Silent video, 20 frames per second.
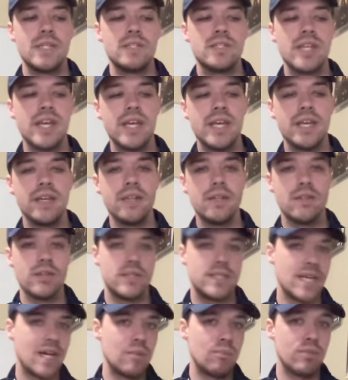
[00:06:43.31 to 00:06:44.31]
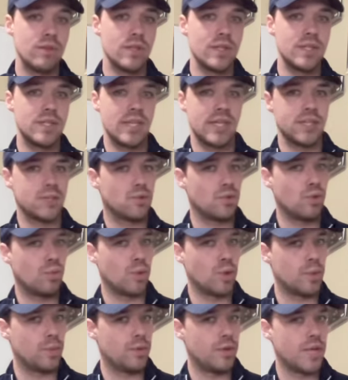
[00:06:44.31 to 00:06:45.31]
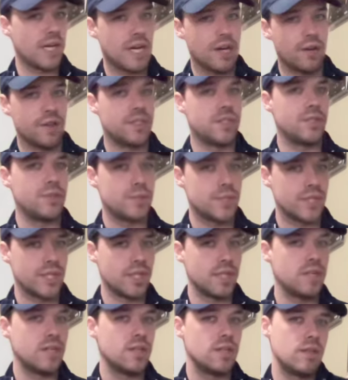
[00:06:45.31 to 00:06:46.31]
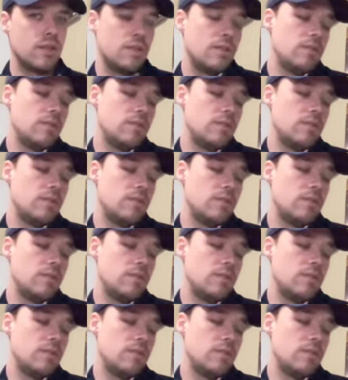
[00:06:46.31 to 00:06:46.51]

taking the template that schoolboy put out and using it